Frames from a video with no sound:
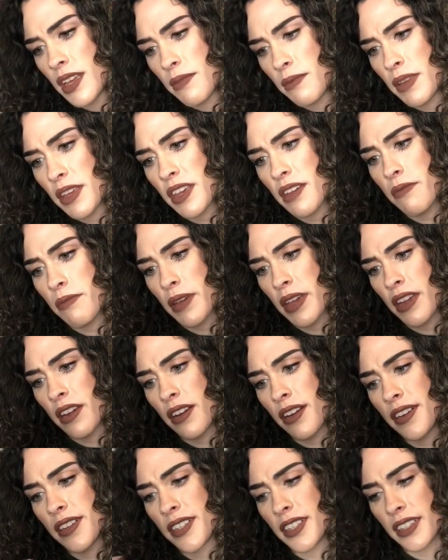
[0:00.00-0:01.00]
be
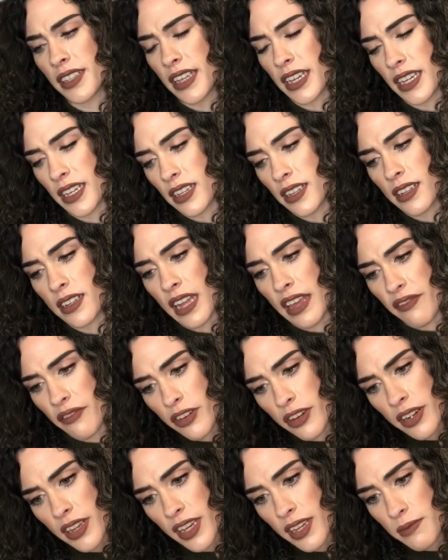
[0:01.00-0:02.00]
compared to like
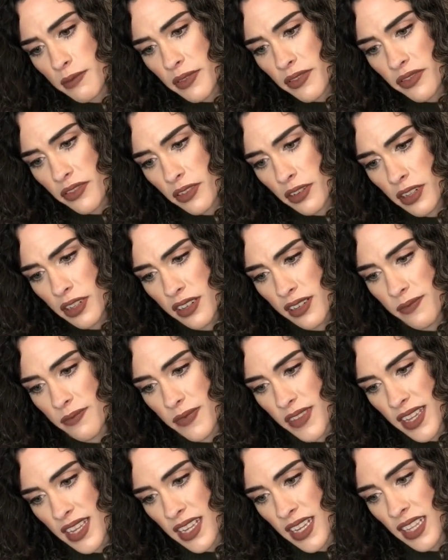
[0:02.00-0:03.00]
Nevernight before
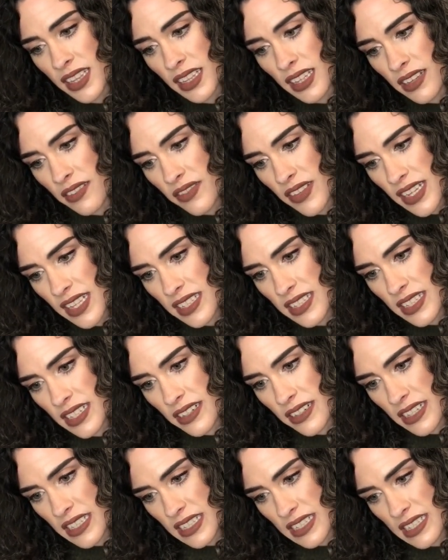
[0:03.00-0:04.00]
and I love that
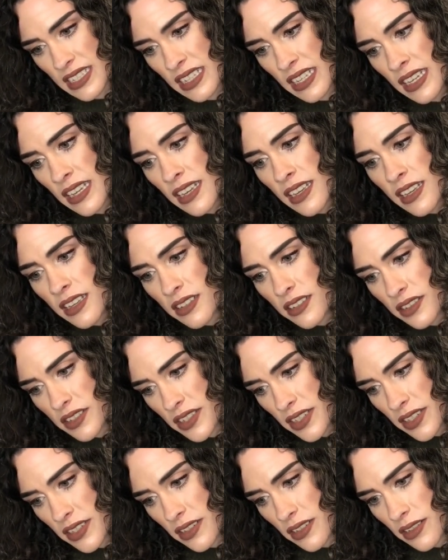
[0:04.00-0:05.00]
series.
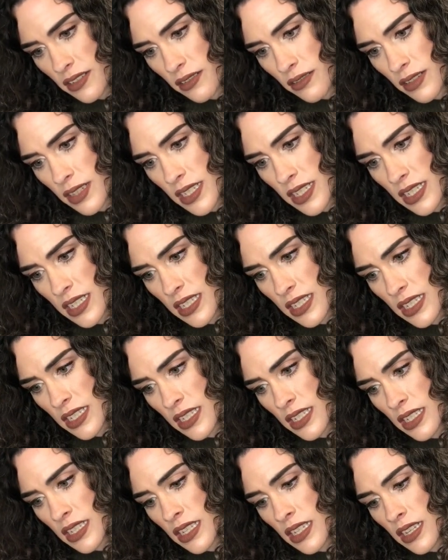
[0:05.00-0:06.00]
So
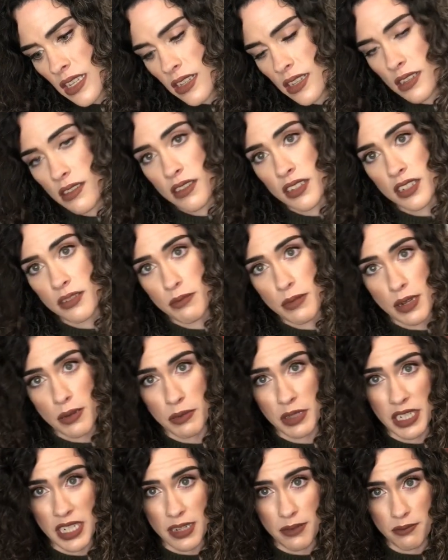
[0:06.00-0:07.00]
Oh, I should
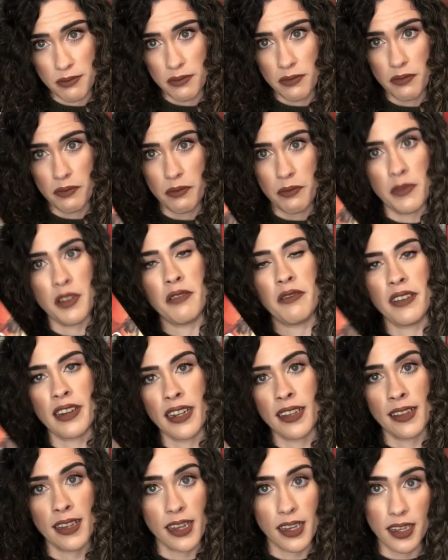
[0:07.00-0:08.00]
probably not be
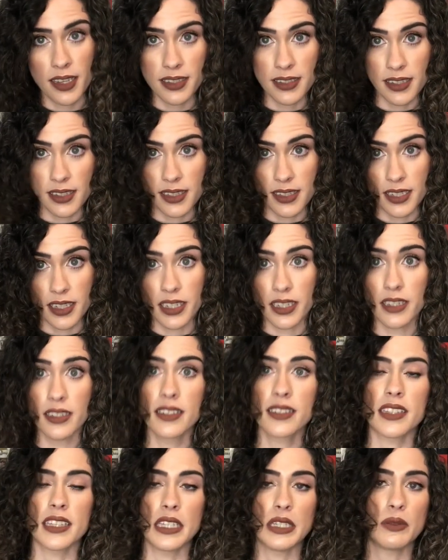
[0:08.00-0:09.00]
reading that because it's a
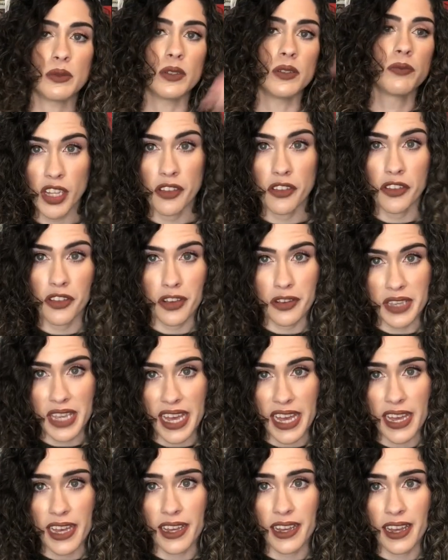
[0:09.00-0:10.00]
sequel. So
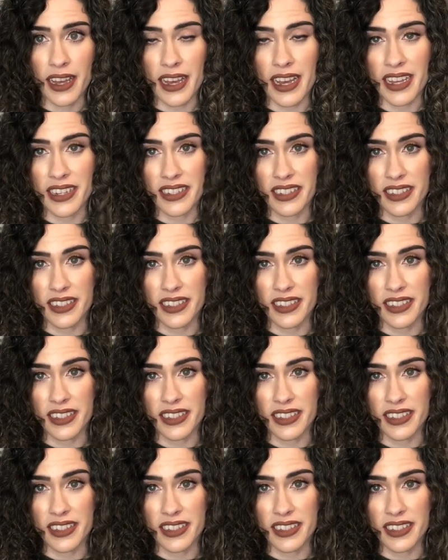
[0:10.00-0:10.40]
yeah, I